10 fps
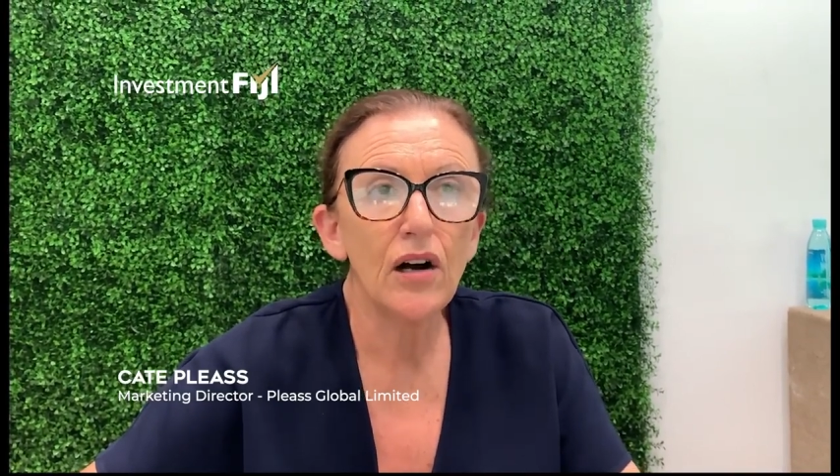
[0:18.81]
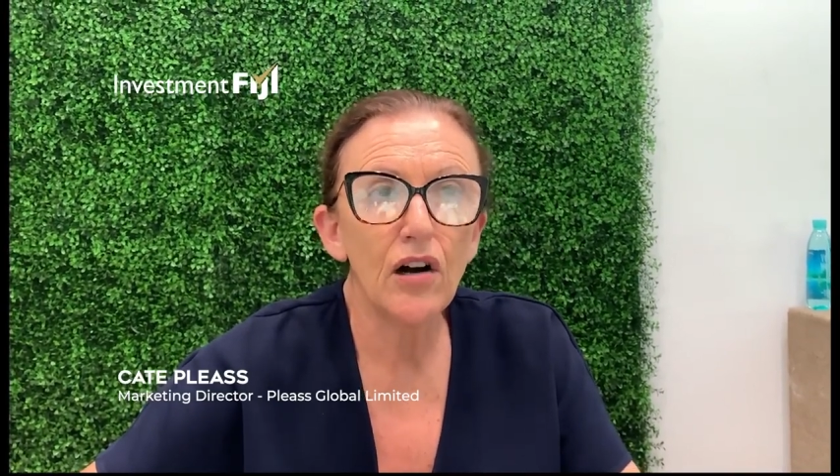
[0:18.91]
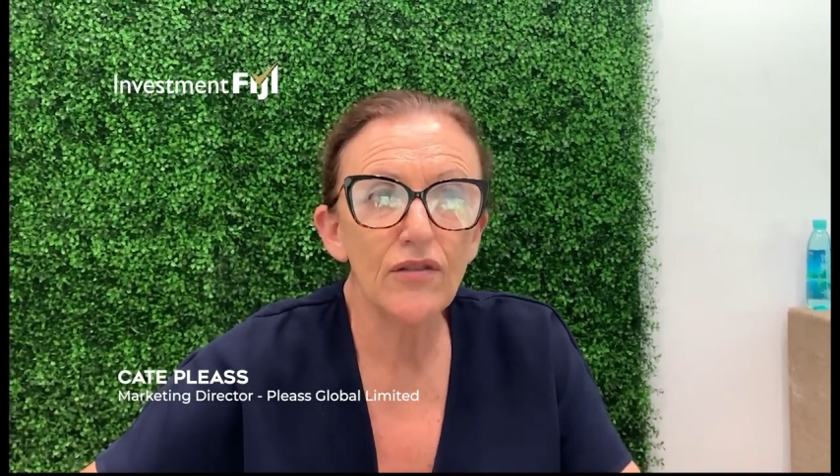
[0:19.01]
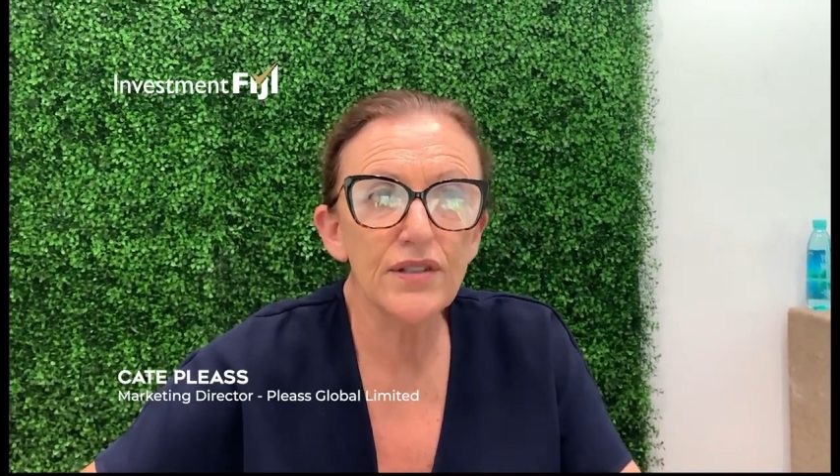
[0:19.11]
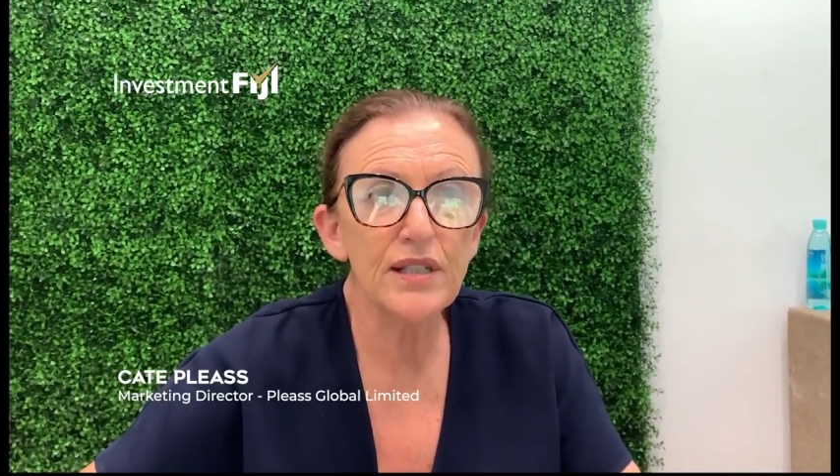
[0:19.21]

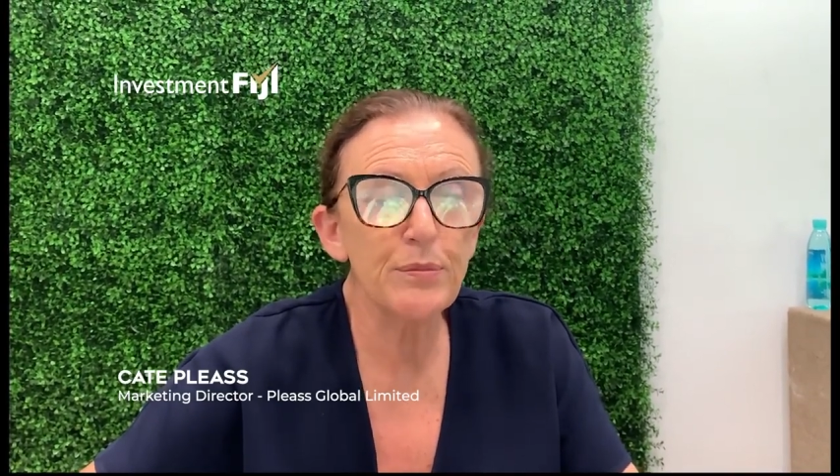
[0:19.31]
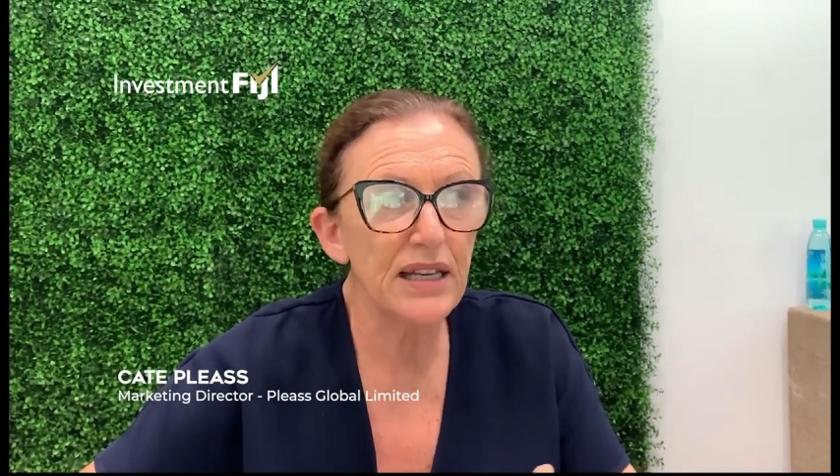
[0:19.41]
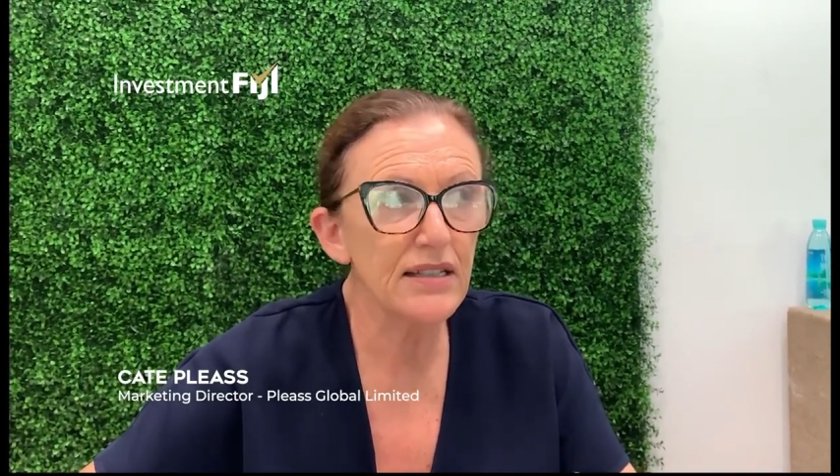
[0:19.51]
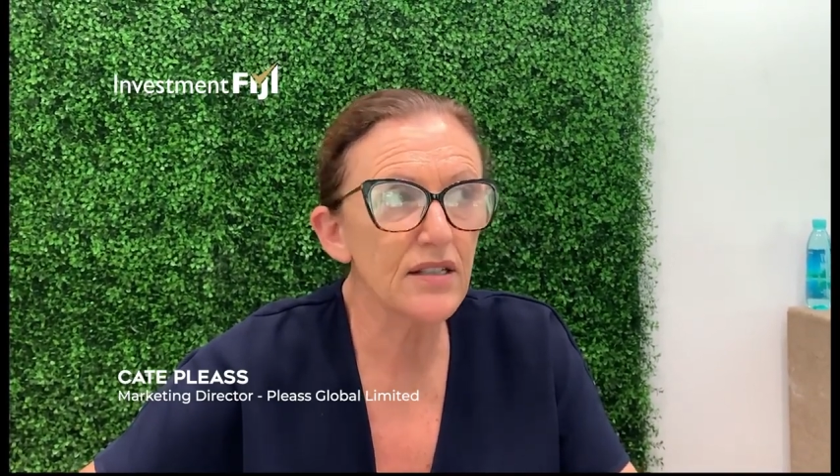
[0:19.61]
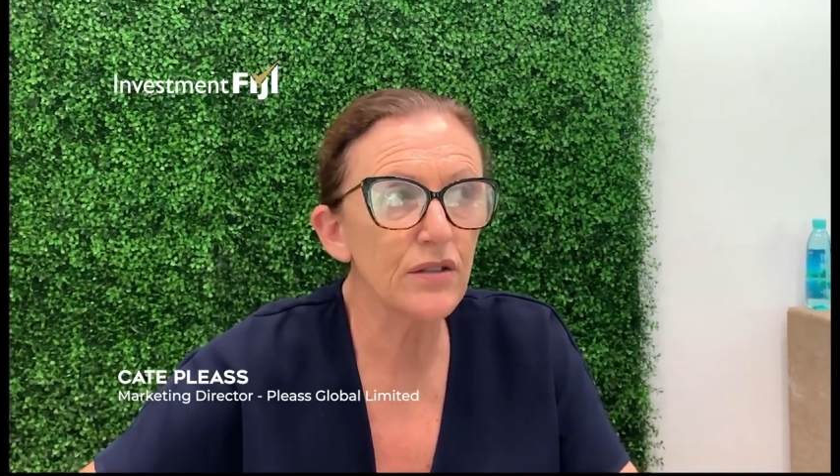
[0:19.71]

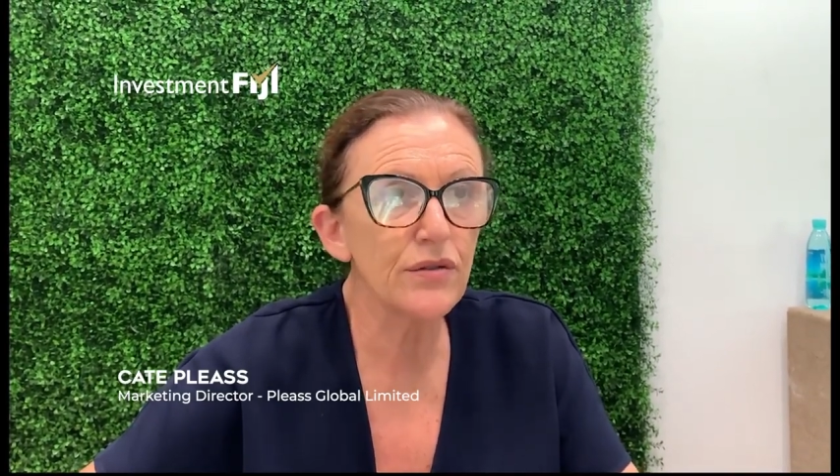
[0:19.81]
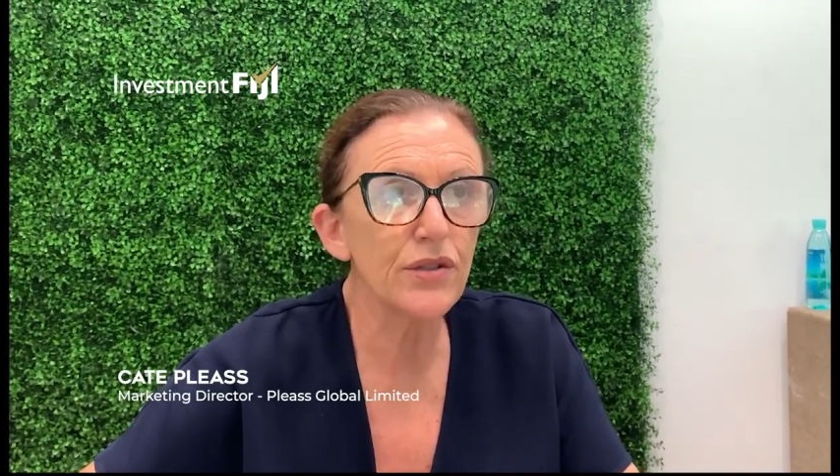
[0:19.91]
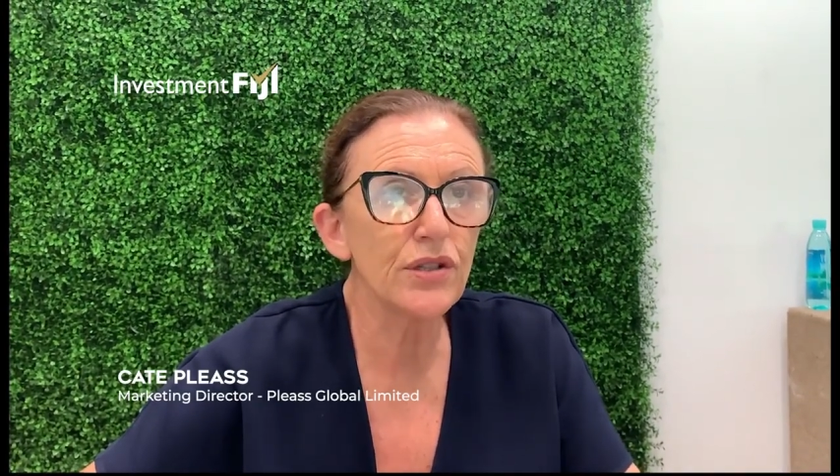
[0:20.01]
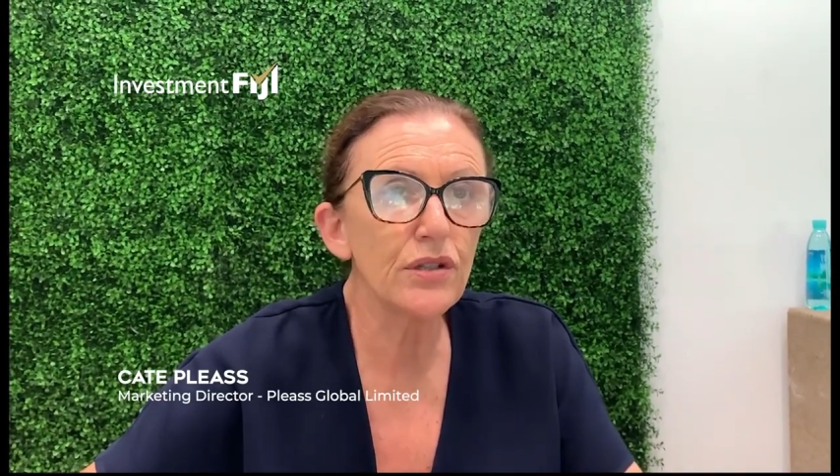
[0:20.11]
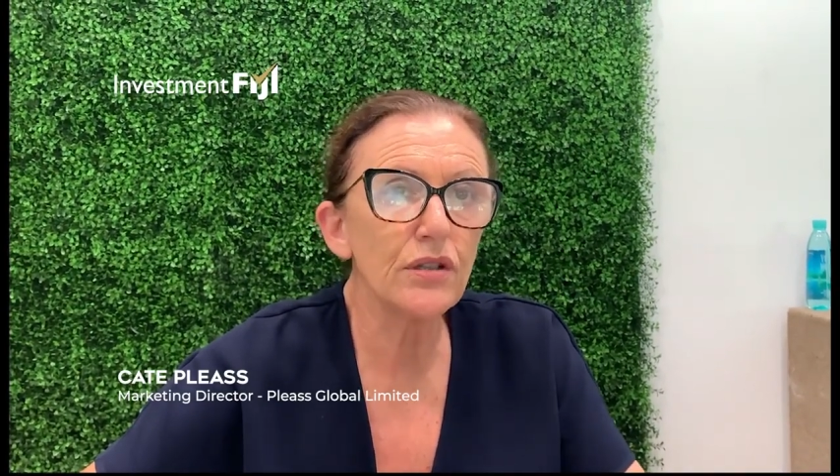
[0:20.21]
office-based
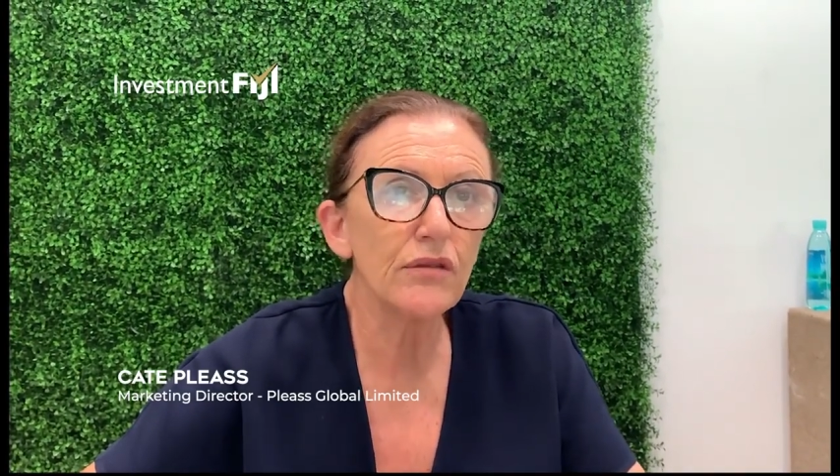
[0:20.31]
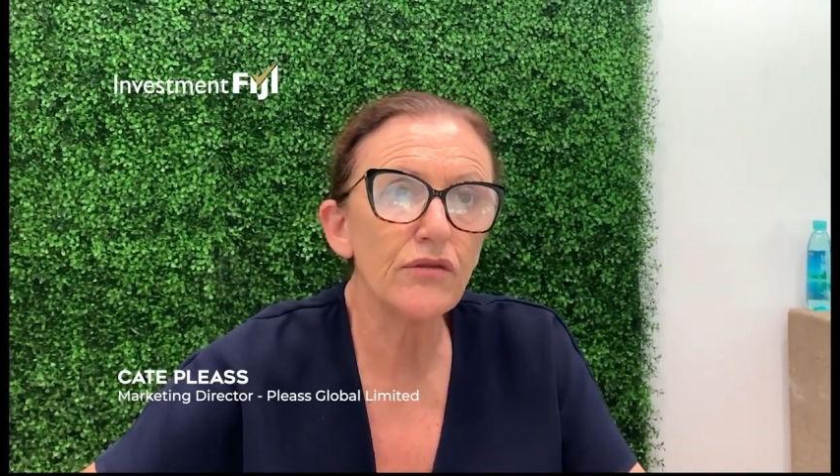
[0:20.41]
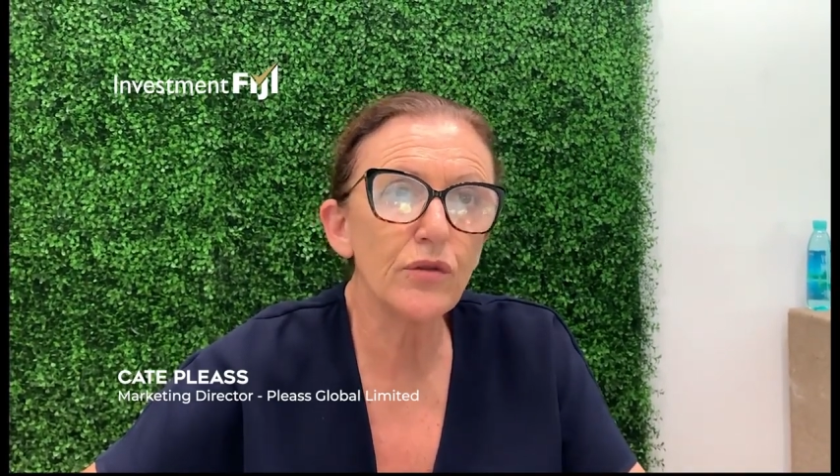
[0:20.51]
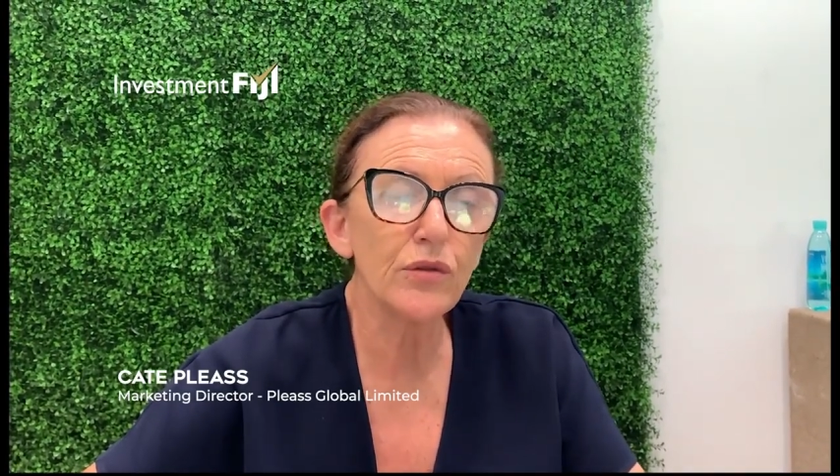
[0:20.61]
solution